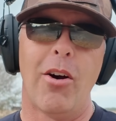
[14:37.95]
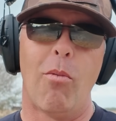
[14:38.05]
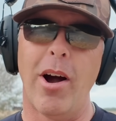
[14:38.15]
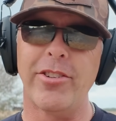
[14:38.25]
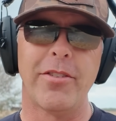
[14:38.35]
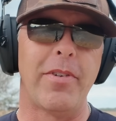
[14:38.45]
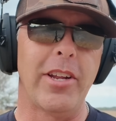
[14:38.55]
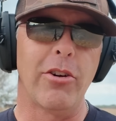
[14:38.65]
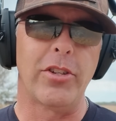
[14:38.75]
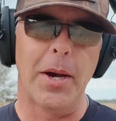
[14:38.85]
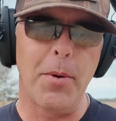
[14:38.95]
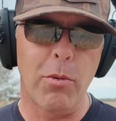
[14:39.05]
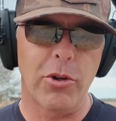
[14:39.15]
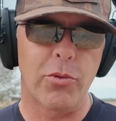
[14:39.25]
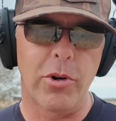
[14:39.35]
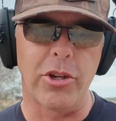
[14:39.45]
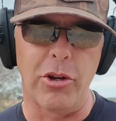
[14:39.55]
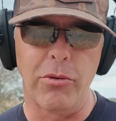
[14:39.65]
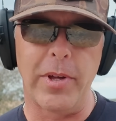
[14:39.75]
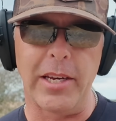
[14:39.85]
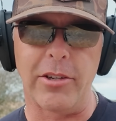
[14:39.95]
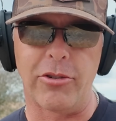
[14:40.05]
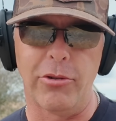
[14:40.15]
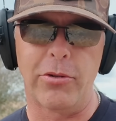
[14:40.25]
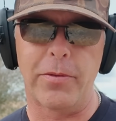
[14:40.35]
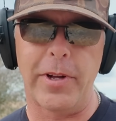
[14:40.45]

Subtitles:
Watch the video. Tell me which one you think shoots